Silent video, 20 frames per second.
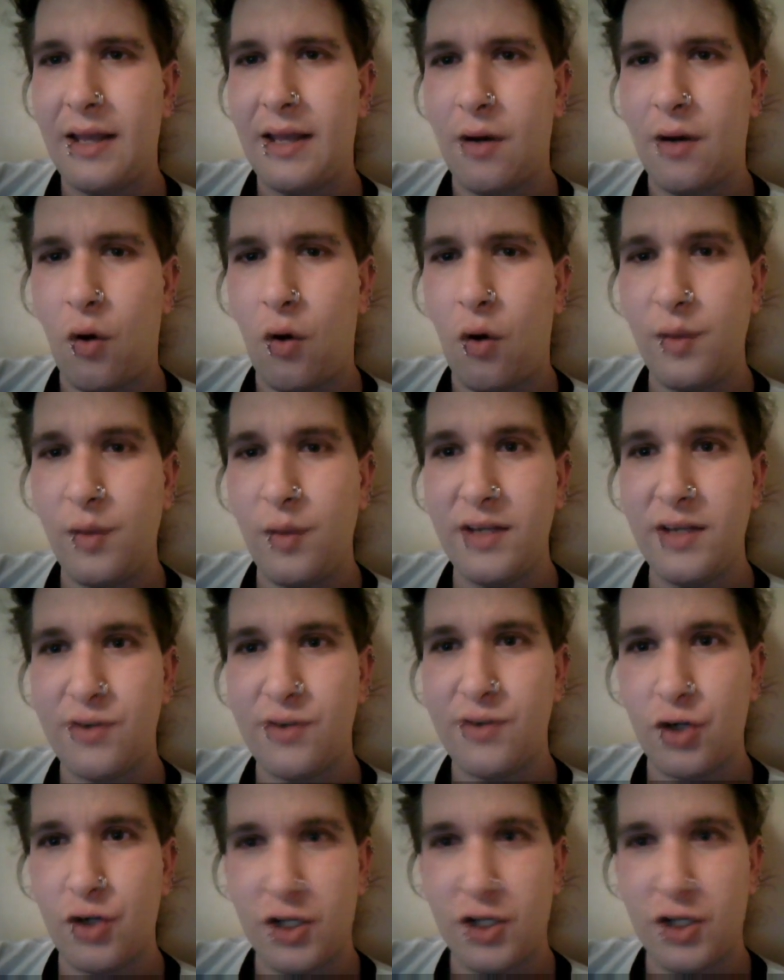And all
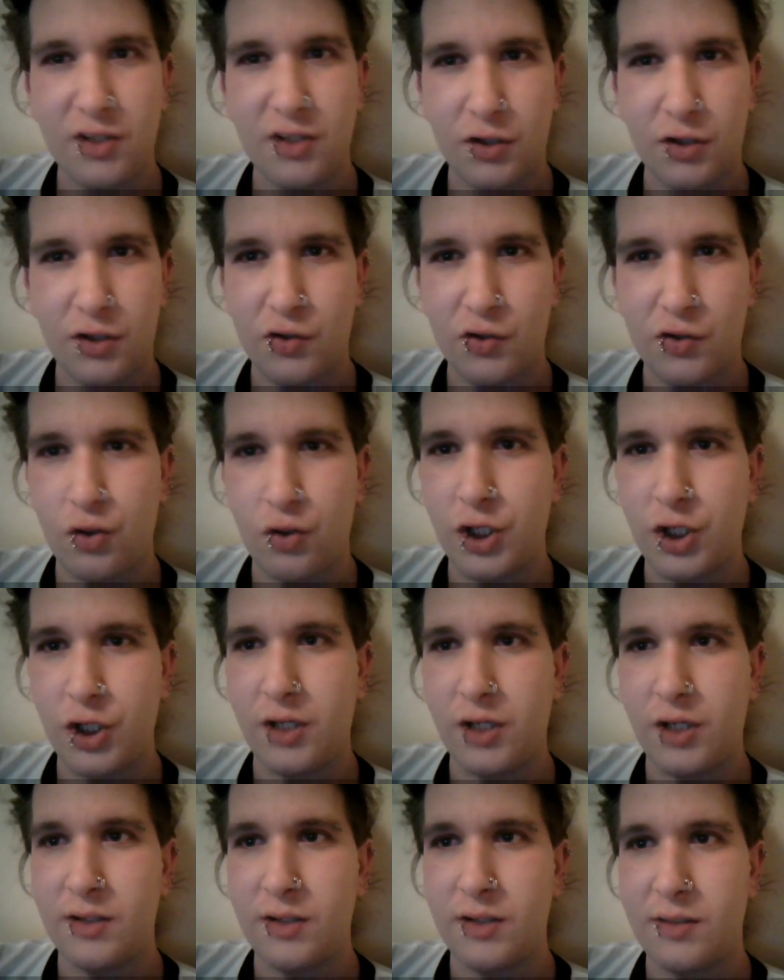these are just
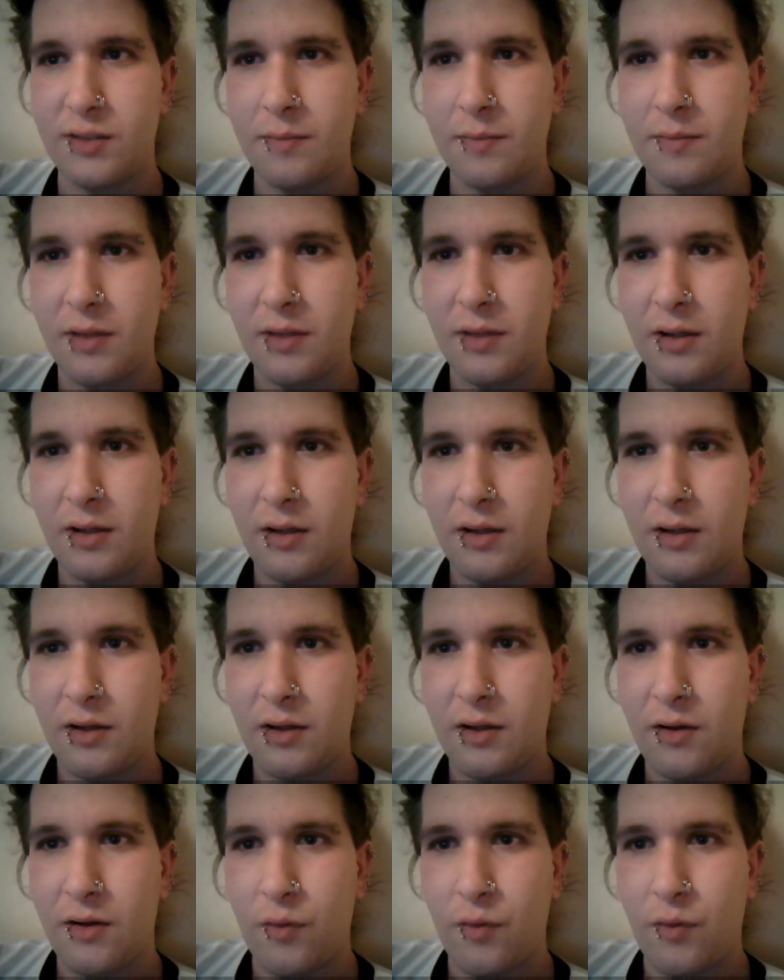assertions
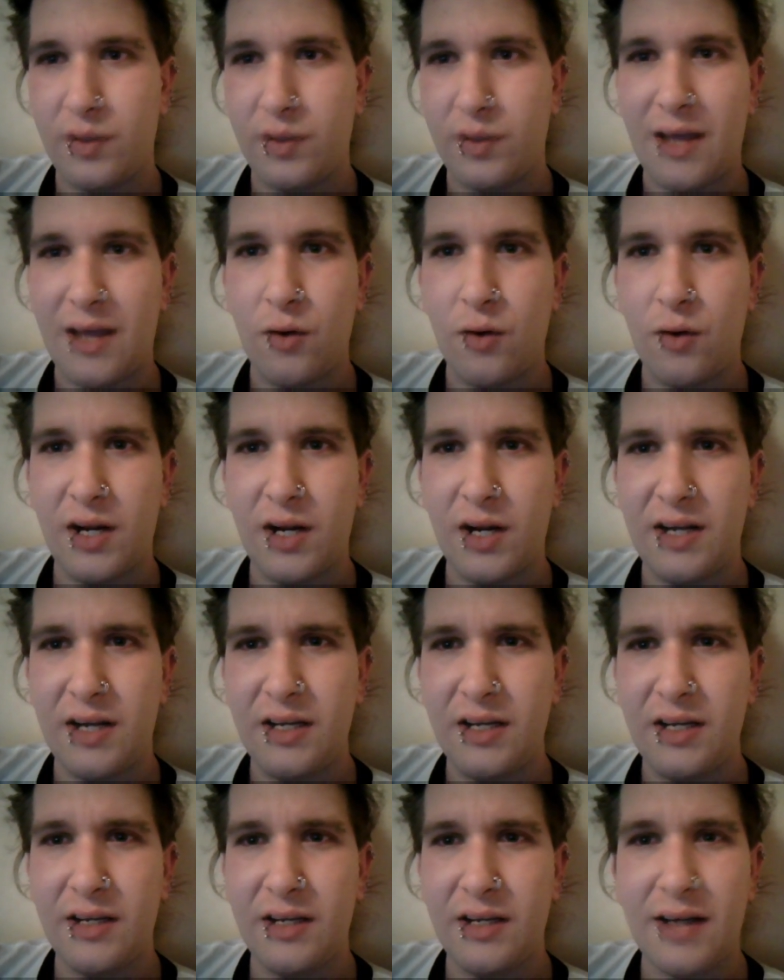without
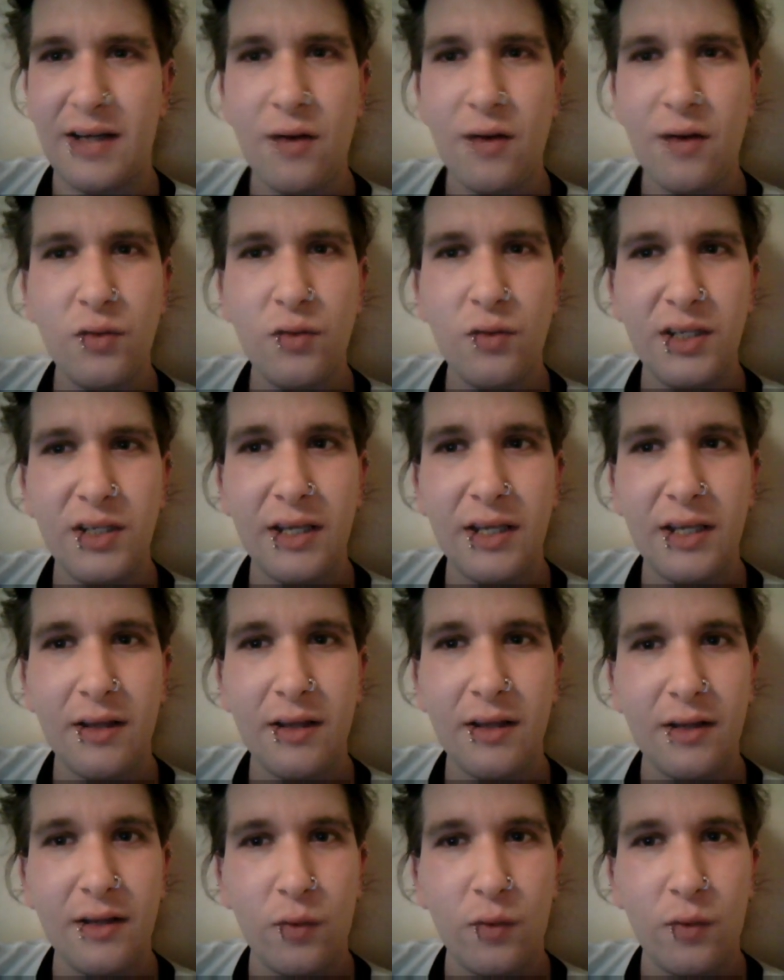any, not only
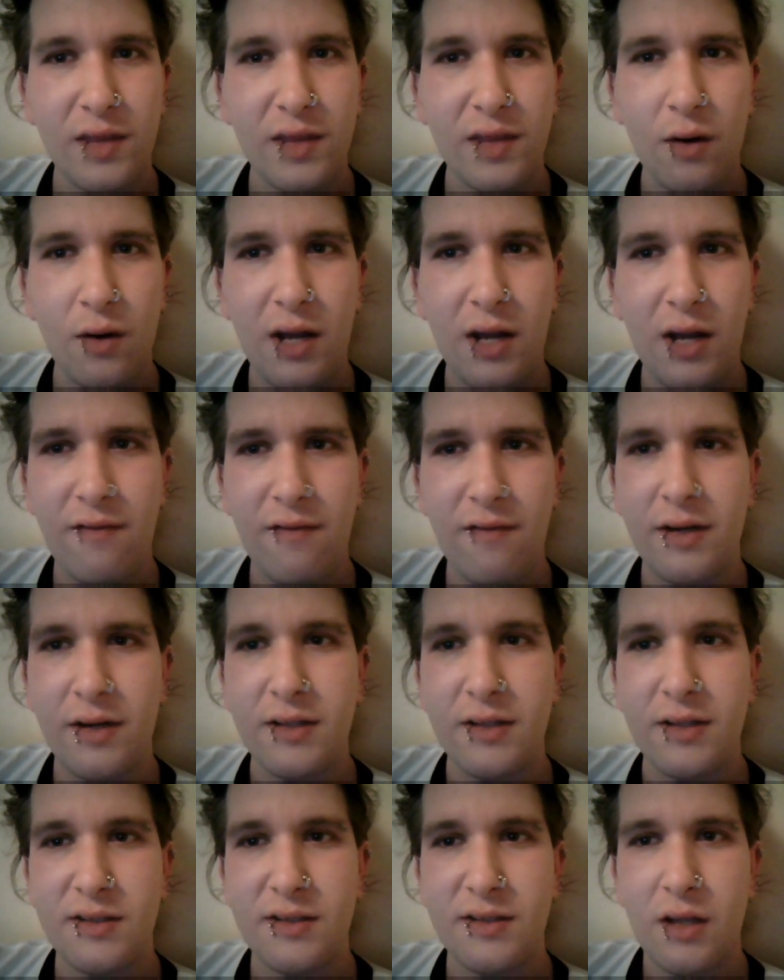without
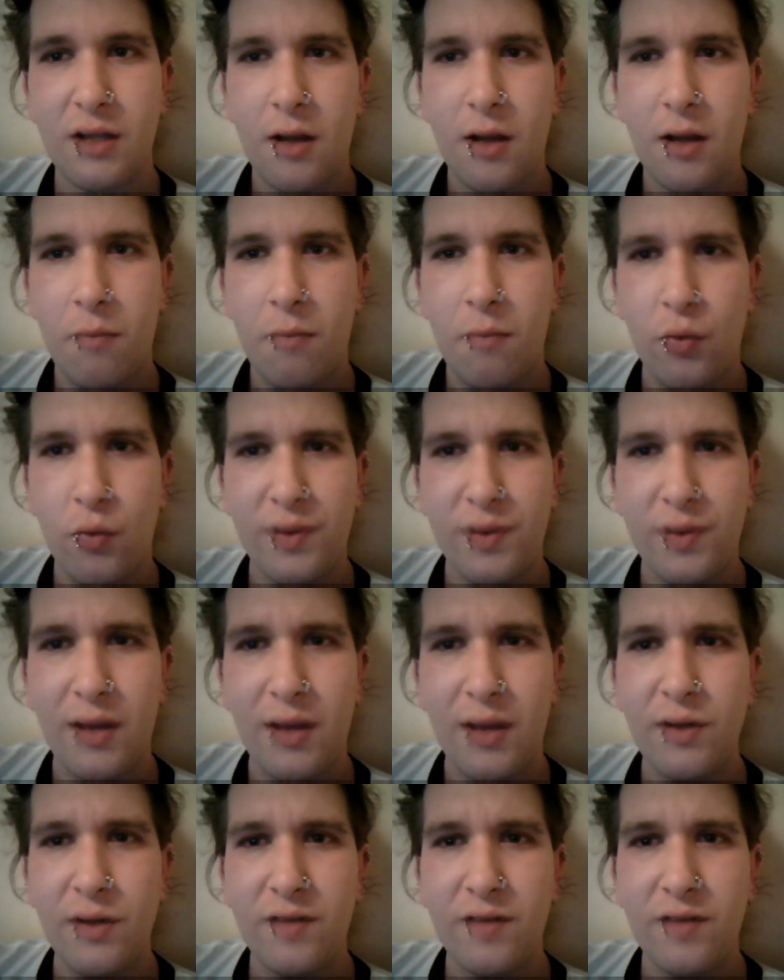evidence, but
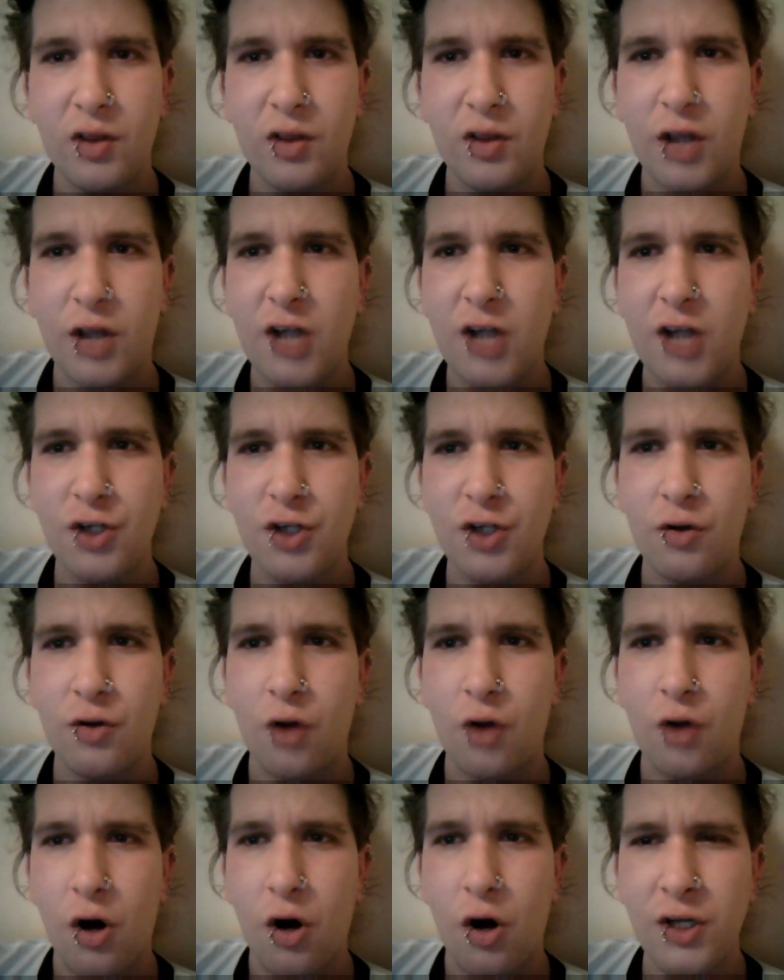without even
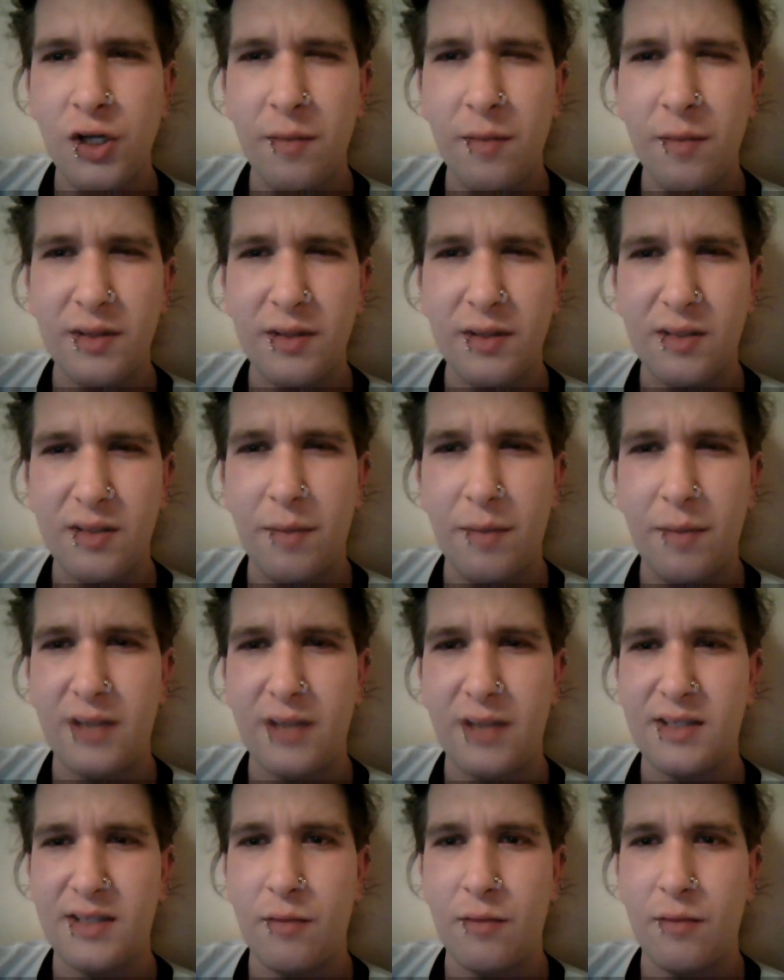logical arguments to
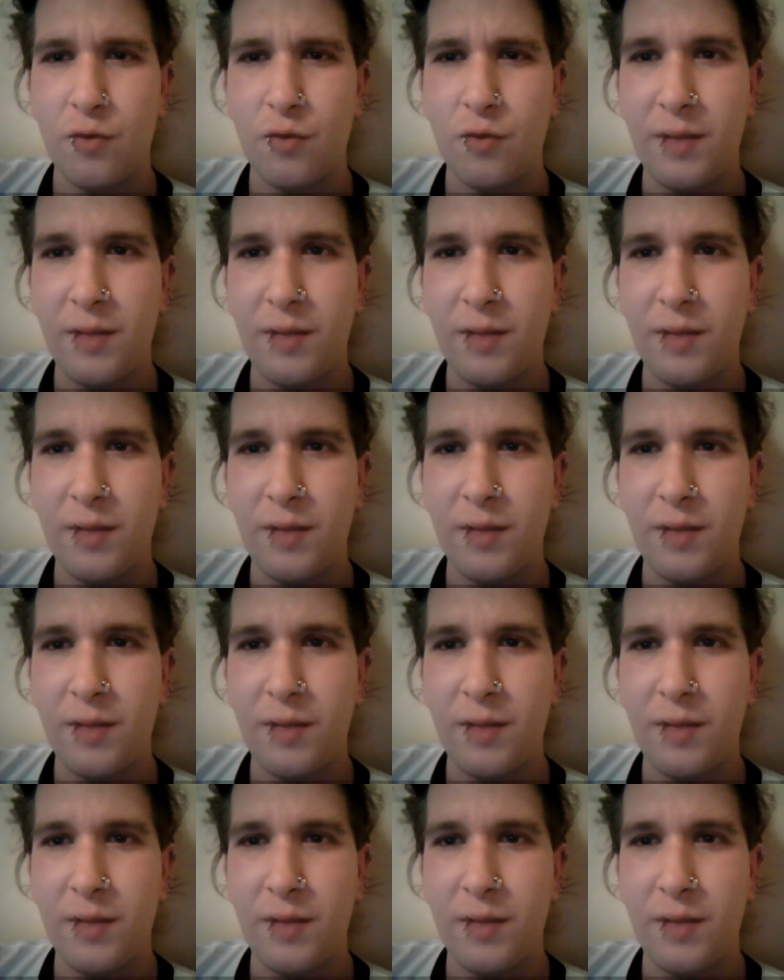base them.